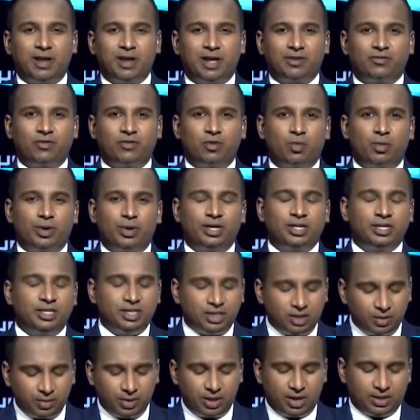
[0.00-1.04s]
Platform. We're
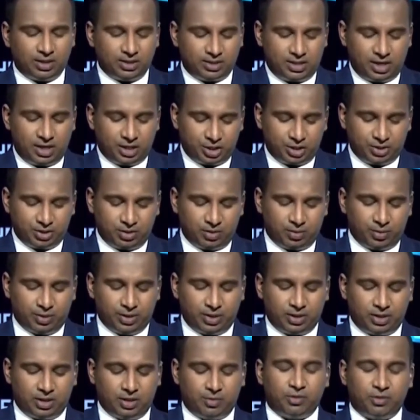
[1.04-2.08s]
continuing our discussion
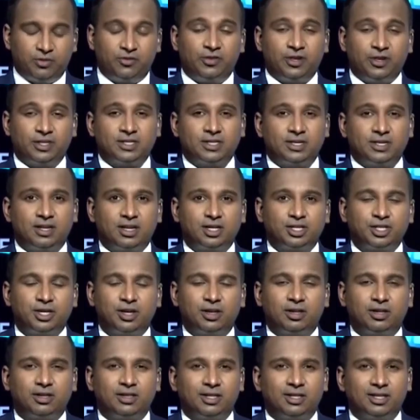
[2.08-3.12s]
with Professor
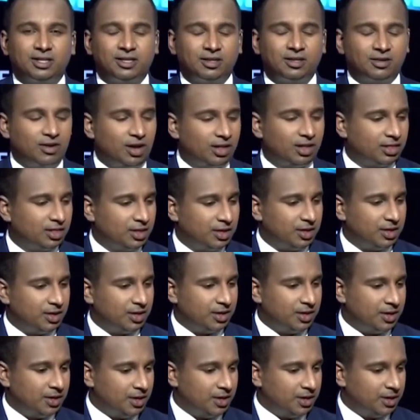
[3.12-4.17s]
Aashani
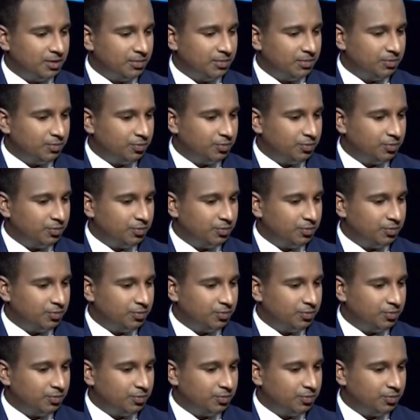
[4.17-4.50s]
Tillekeratne